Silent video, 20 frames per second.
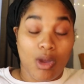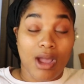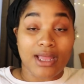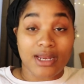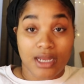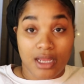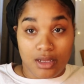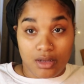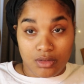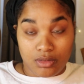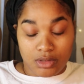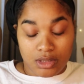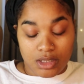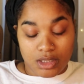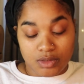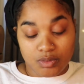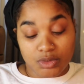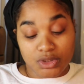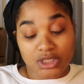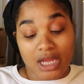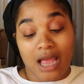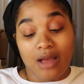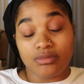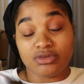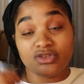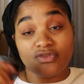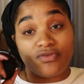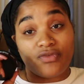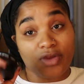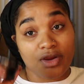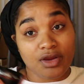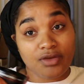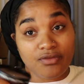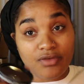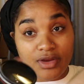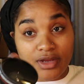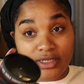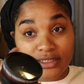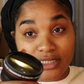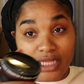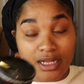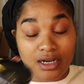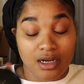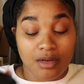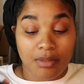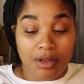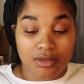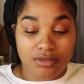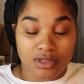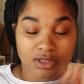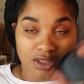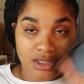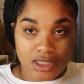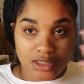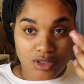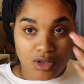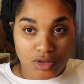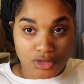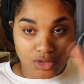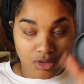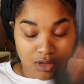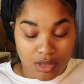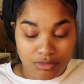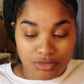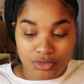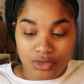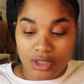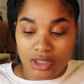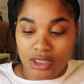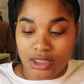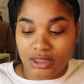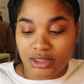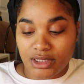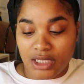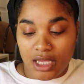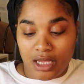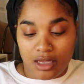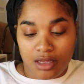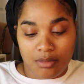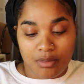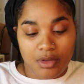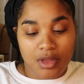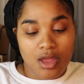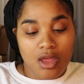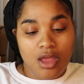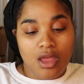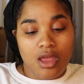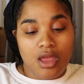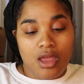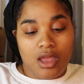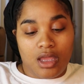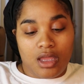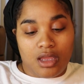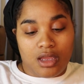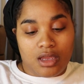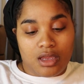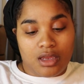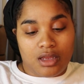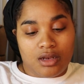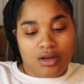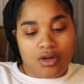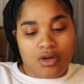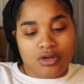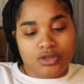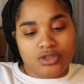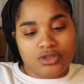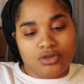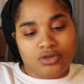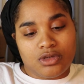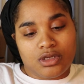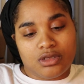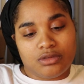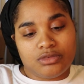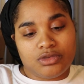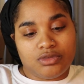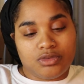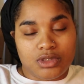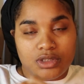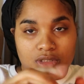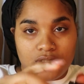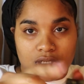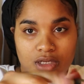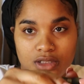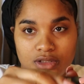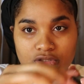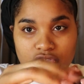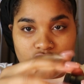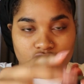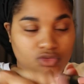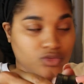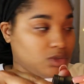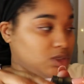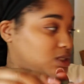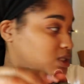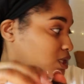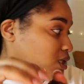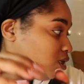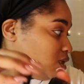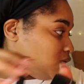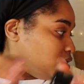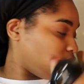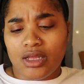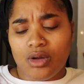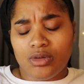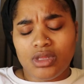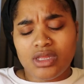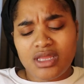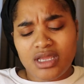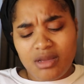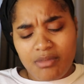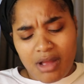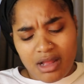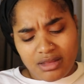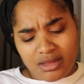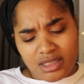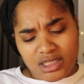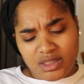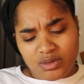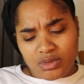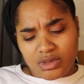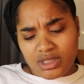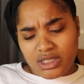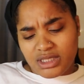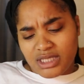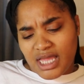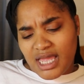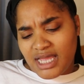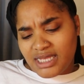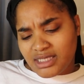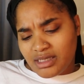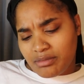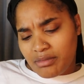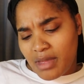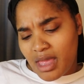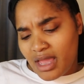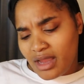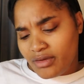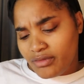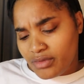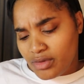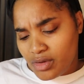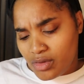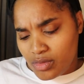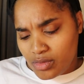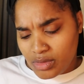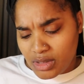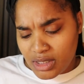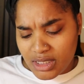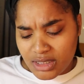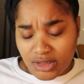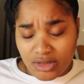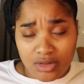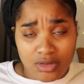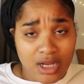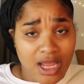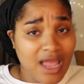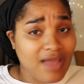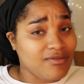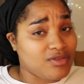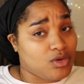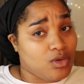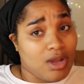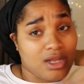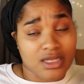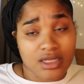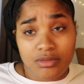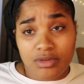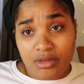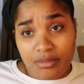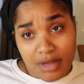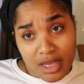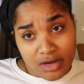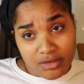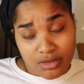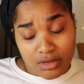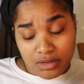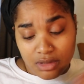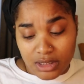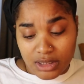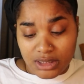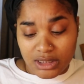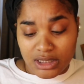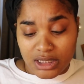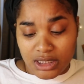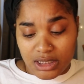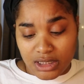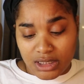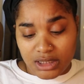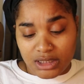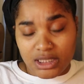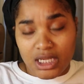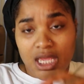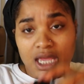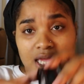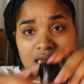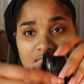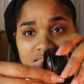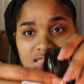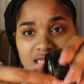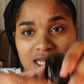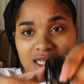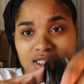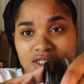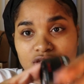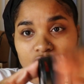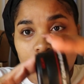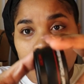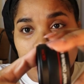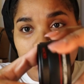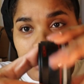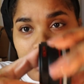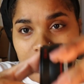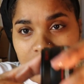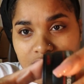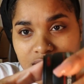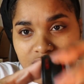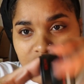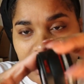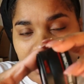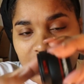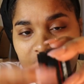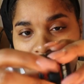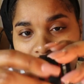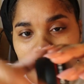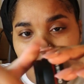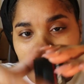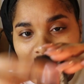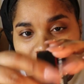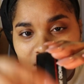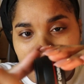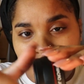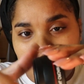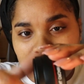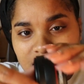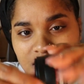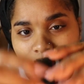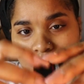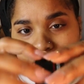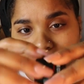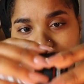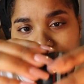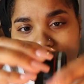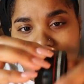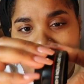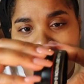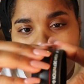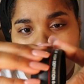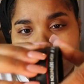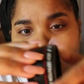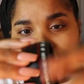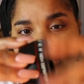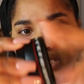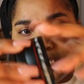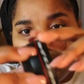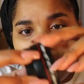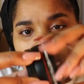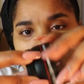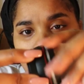Wide angle lens, which I was very, very excited about this lens. It also comes with a lens cap and also comes with the unscrewy thing. The only thing about this one is it has a macro lens on it. I have no idea what a macro lens is. It's like double lens. It came like this, but it has